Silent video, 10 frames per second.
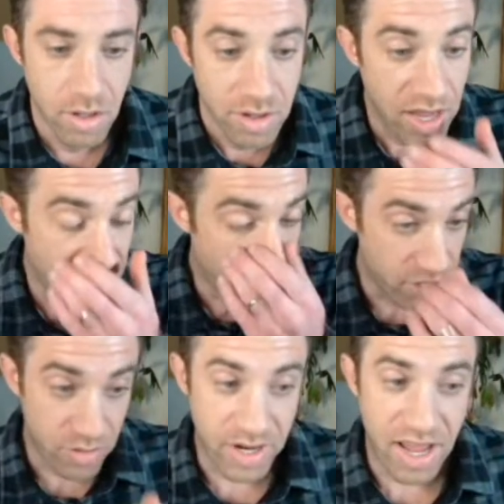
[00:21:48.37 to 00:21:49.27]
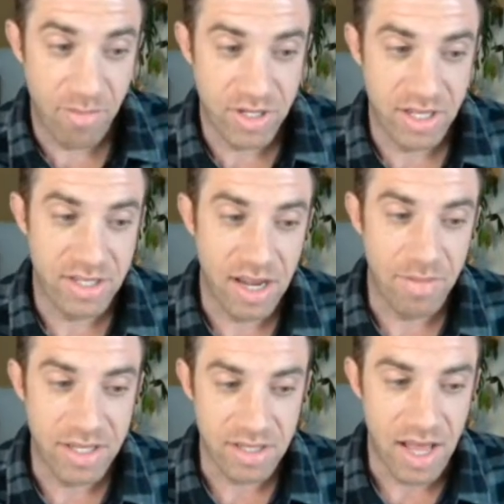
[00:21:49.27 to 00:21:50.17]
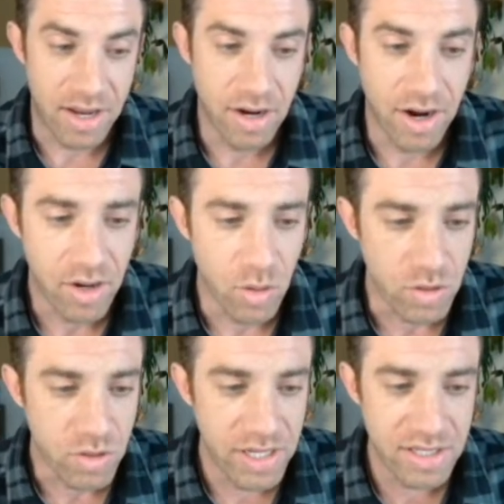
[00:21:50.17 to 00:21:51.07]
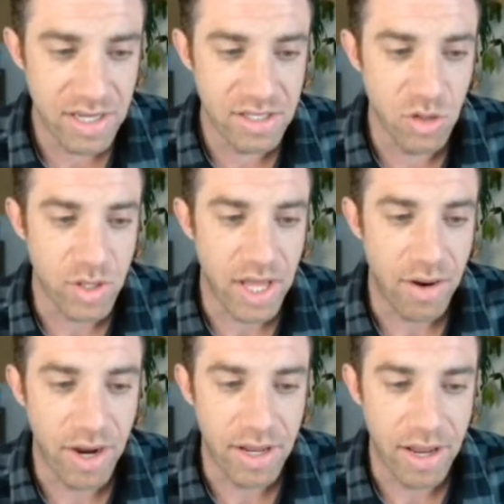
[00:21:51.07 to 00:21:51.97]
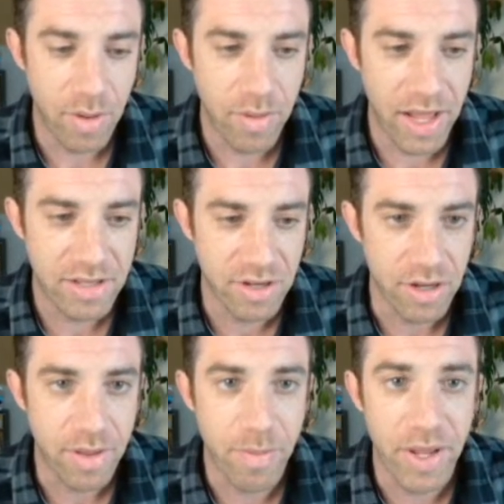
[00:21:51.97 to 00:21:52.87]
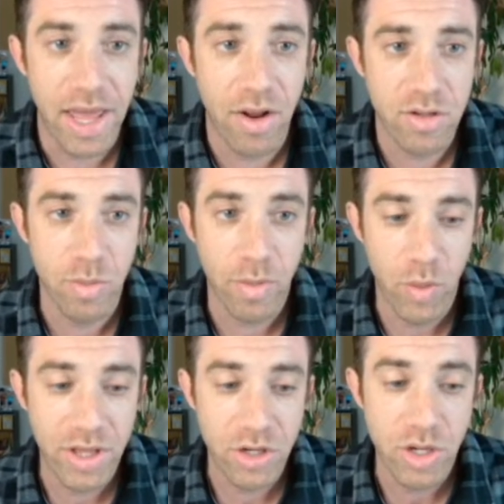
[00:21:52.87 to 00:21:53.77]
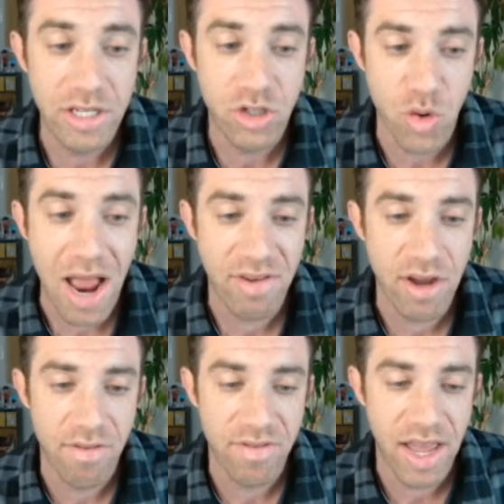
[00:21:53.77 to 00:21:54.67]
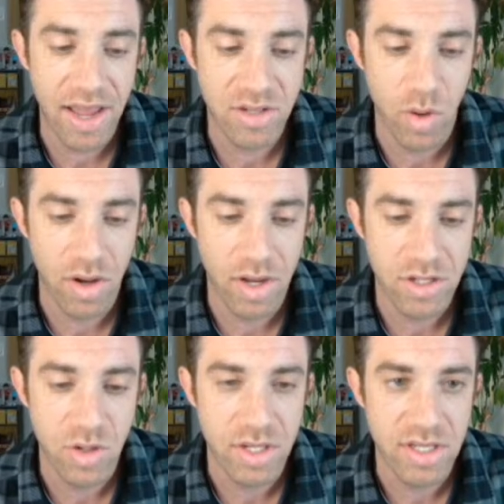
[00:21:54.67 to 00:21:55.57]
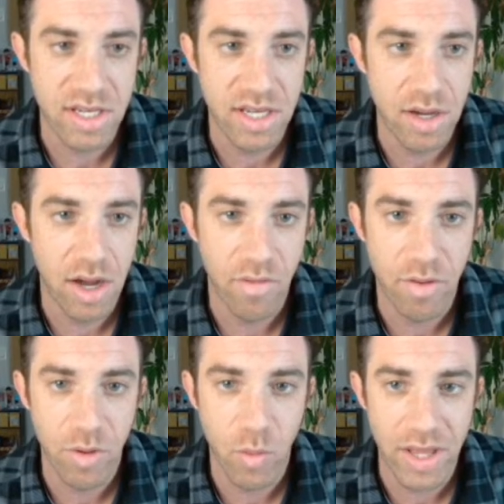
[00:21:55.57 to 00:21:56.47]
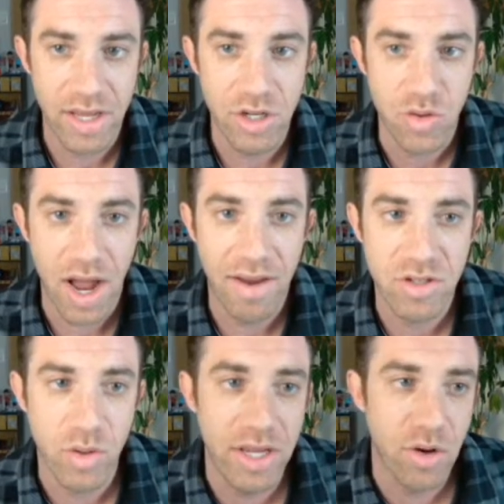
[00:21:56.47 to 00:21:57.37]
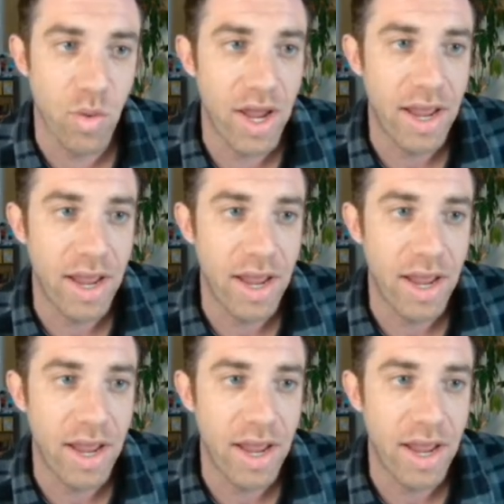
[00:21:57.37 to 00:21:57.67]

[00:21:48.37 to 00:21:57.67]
Yeah, 43.5% of the time. That's a lot. All right, cool. So he's doing that, right? And that's good. But that also he's driving off of that as well, as you can see from the way that he drives. So either way,